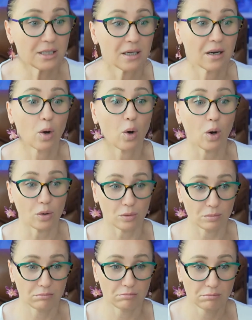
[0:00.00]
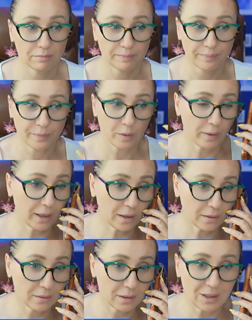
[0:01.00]
call?
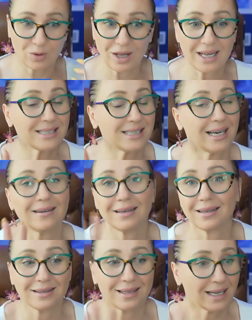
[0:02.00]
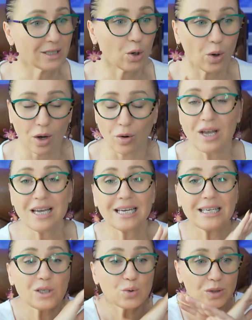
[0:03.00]
Well, you're not selling on that call.
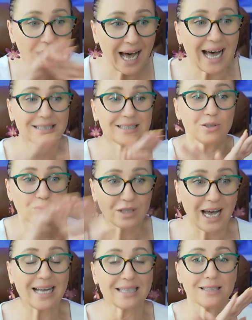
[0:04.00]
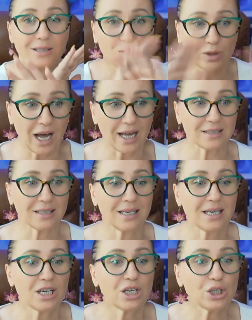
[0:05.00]
You're not.
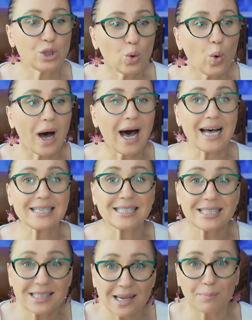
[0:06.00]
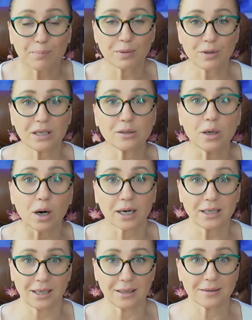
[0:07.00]
You are simply
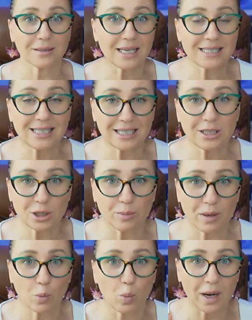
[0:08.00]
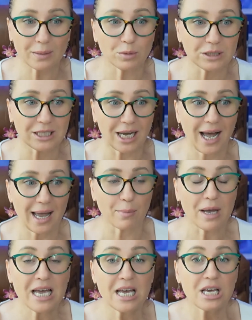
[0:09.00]
learning. Listen to me one more time.
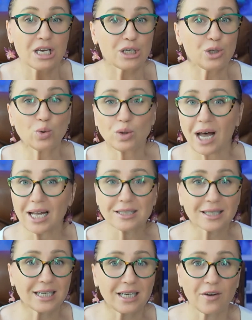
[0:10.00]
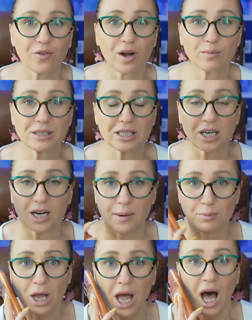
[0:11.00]
You're not reading from
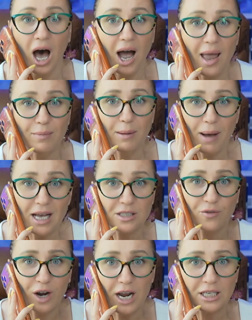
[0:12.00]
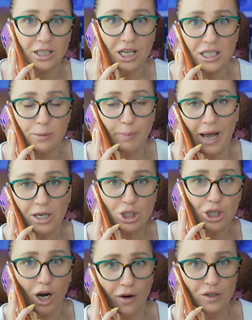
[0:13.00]
script. I am the best freight dispatch
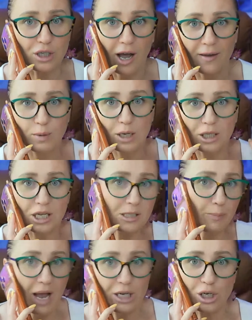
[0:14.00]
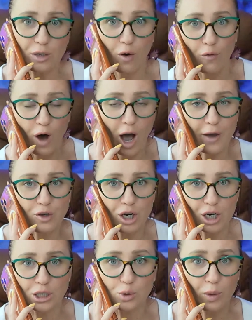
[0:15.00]
service. I've been dispatching for 5
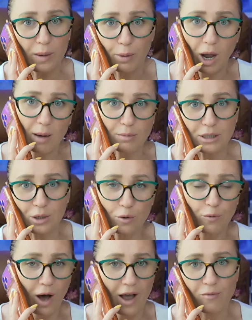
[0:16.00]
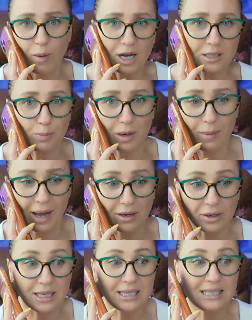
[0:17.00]
years. We promise you $5 per
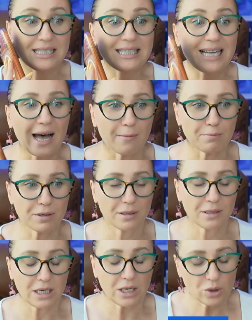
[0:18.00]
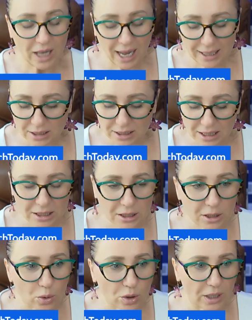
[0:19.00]
mile. Stop. You're not gonna
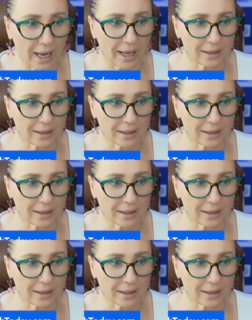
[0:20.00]
do that.